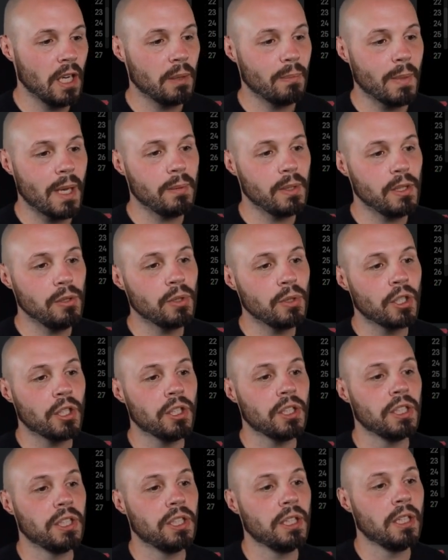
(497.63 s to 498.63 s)
Maybe you
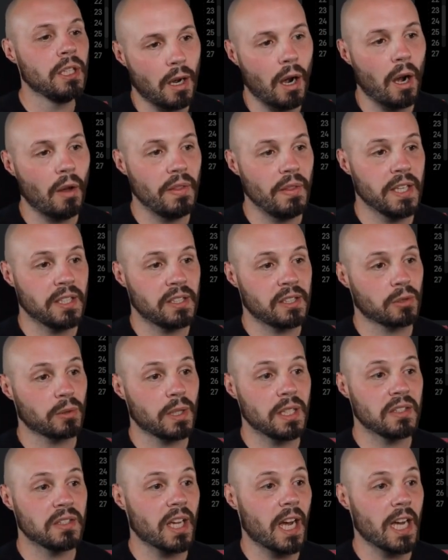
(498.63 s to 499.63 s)
could, on this
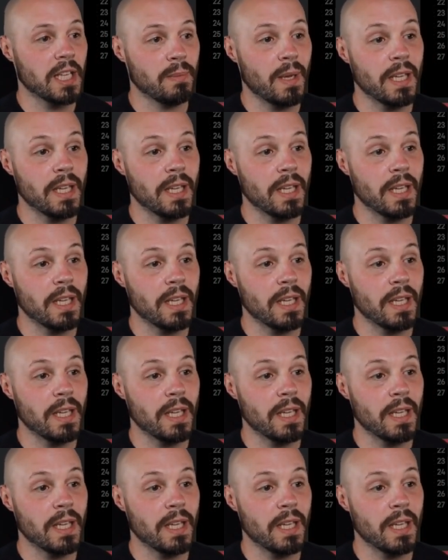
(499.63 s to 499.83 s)
screen size,